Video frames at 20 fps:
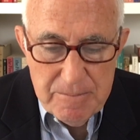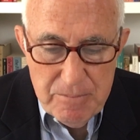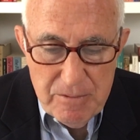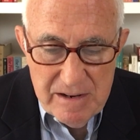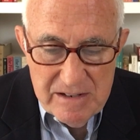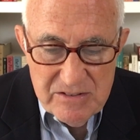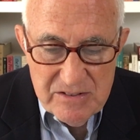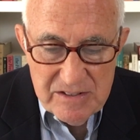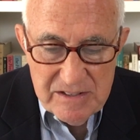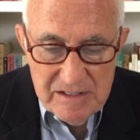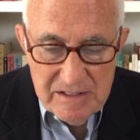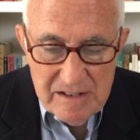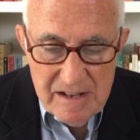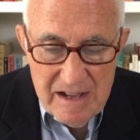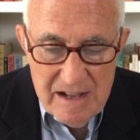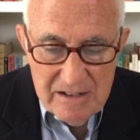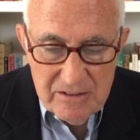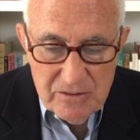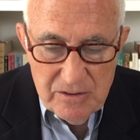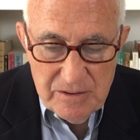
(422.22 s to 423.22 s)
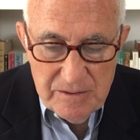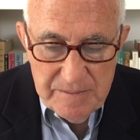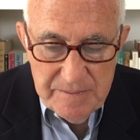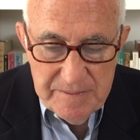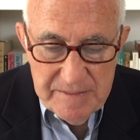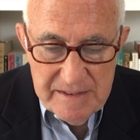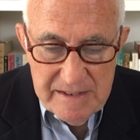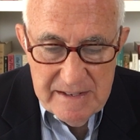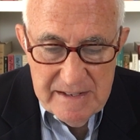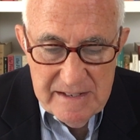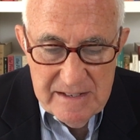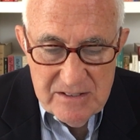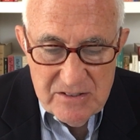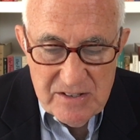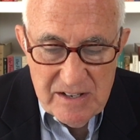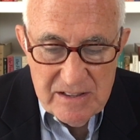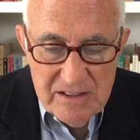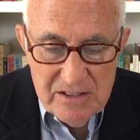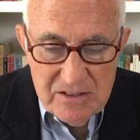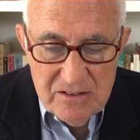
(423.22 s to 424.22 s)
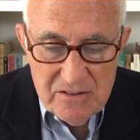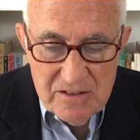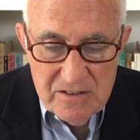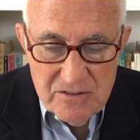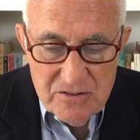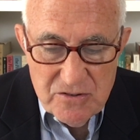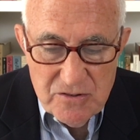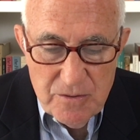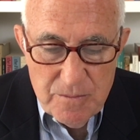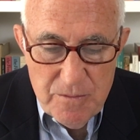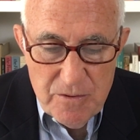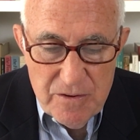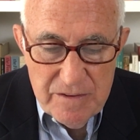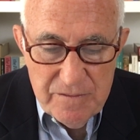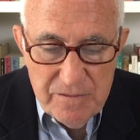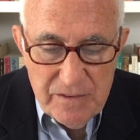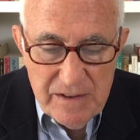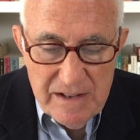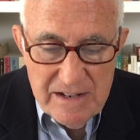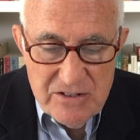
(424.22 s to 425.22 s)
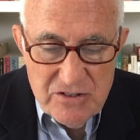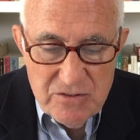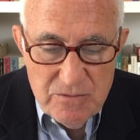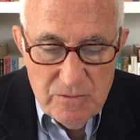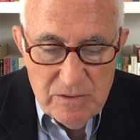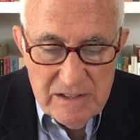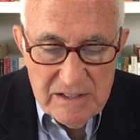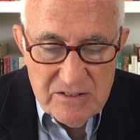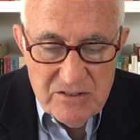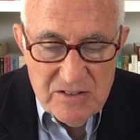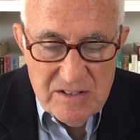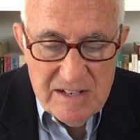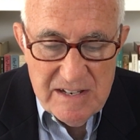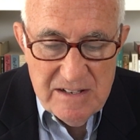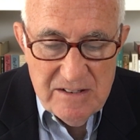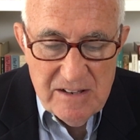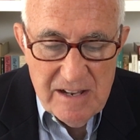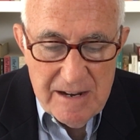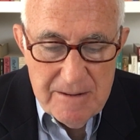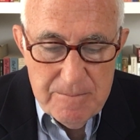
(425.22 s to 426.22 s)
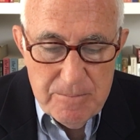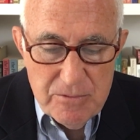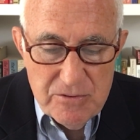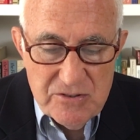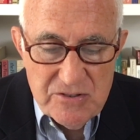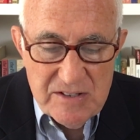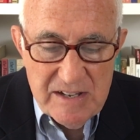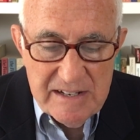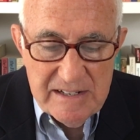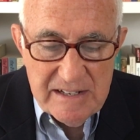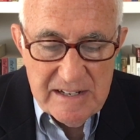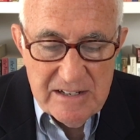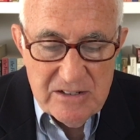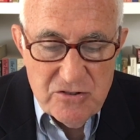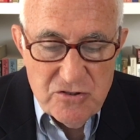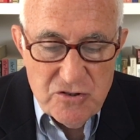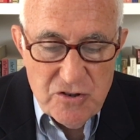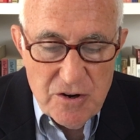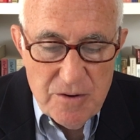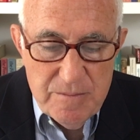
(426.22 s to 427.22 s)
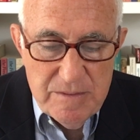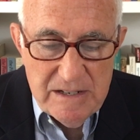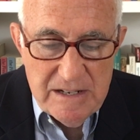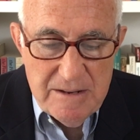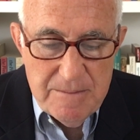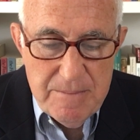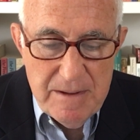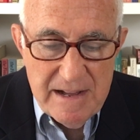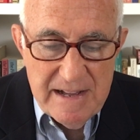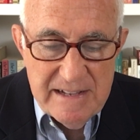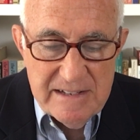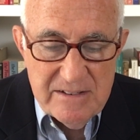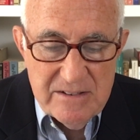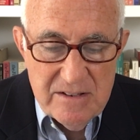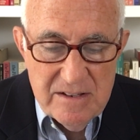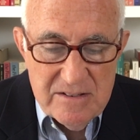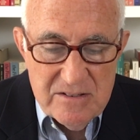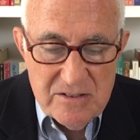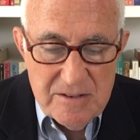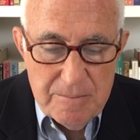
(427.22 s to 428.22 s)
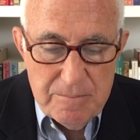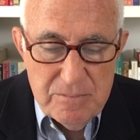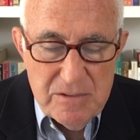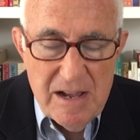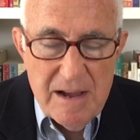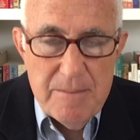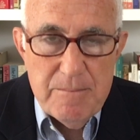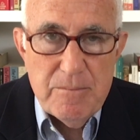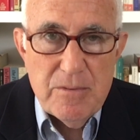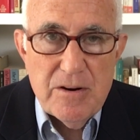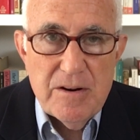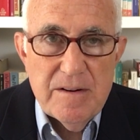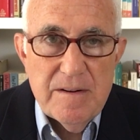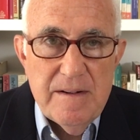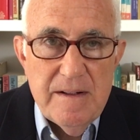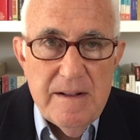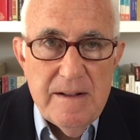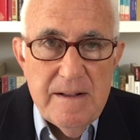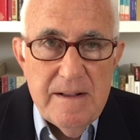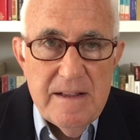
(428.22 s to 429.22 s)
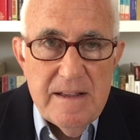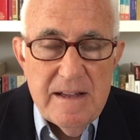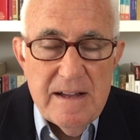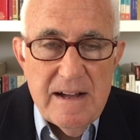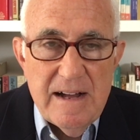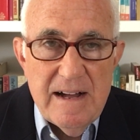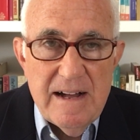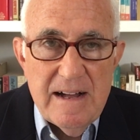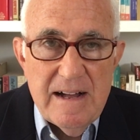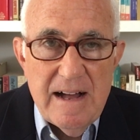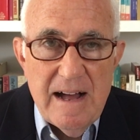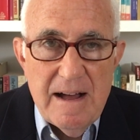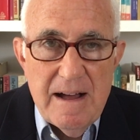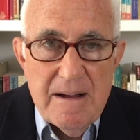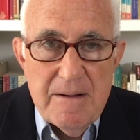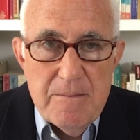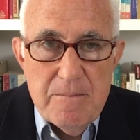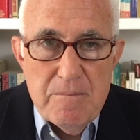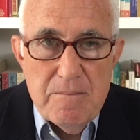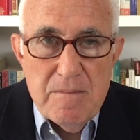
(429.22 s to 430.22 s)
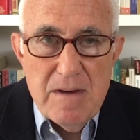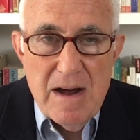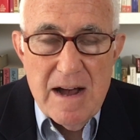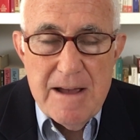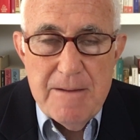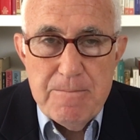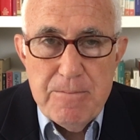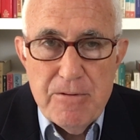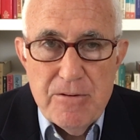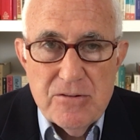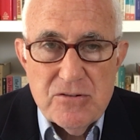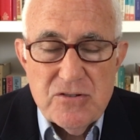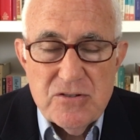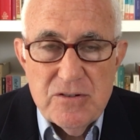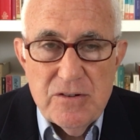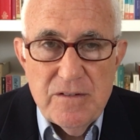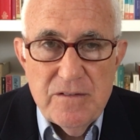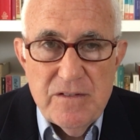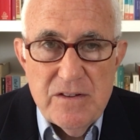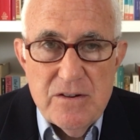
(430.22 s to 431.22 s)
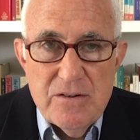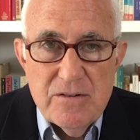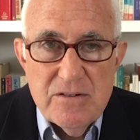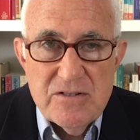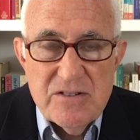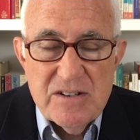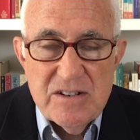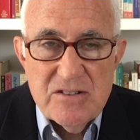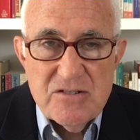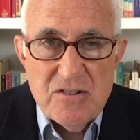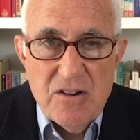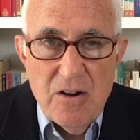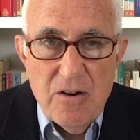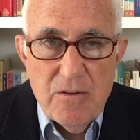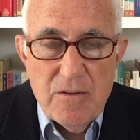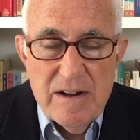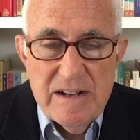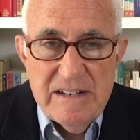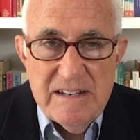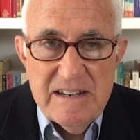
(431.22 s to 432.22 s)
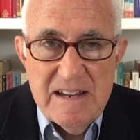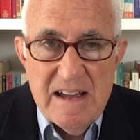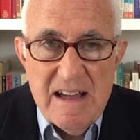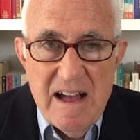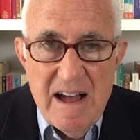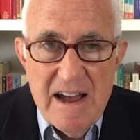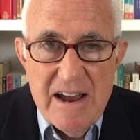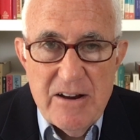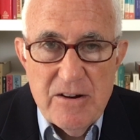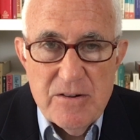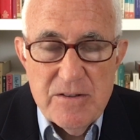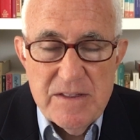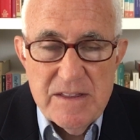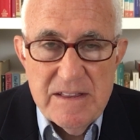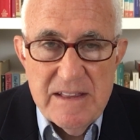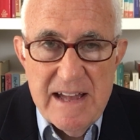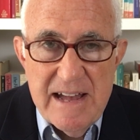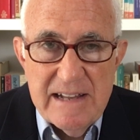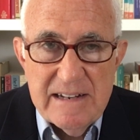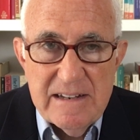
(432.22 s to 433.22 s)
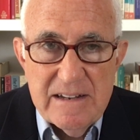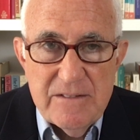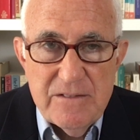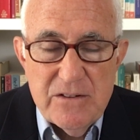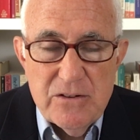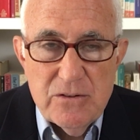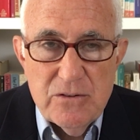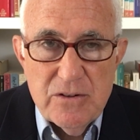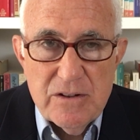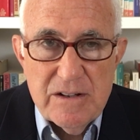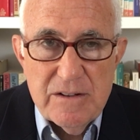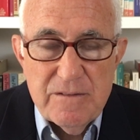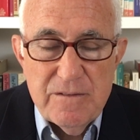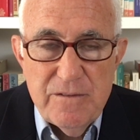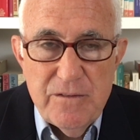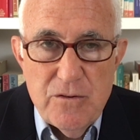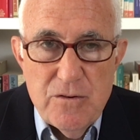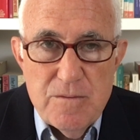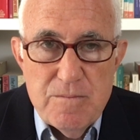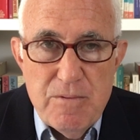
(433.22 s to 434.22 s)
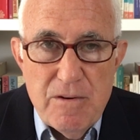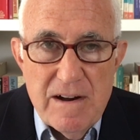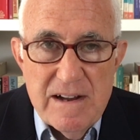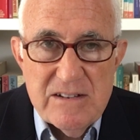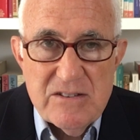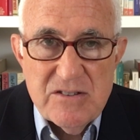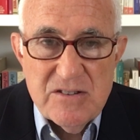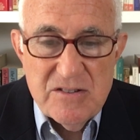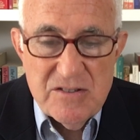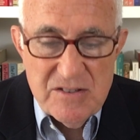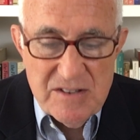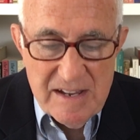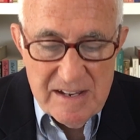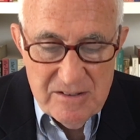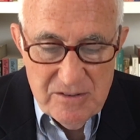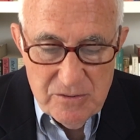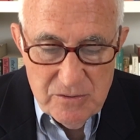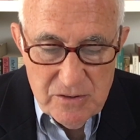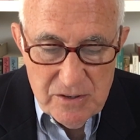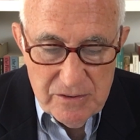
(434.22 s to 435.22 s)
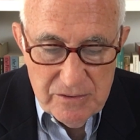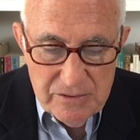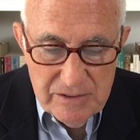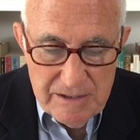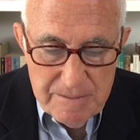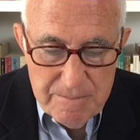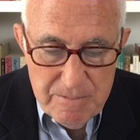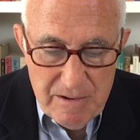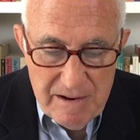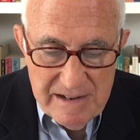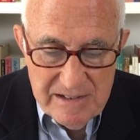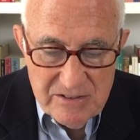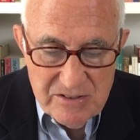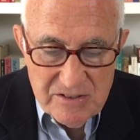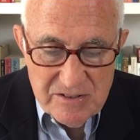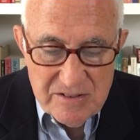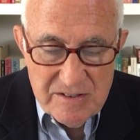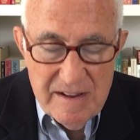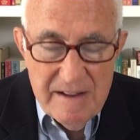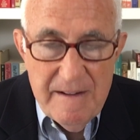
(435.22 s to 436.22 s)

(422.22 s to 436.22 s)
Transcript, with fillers: president Nagel said that consumer inflation will exceed 10% in Germany by September. Uh, my personal view is that it's already higher than that if you look at food prices and utility prices.